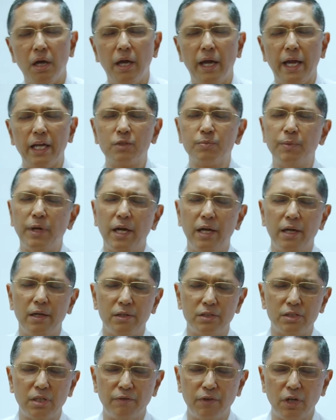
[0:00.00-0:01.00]

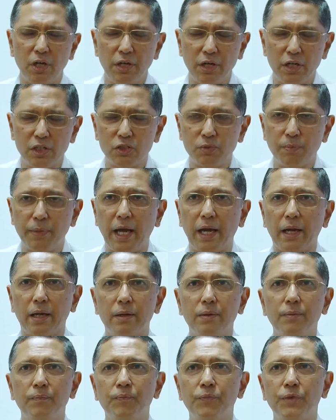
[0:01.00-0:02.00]
expired several years back,
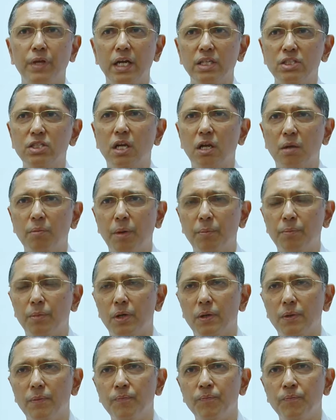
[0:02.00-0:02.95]
I still remember,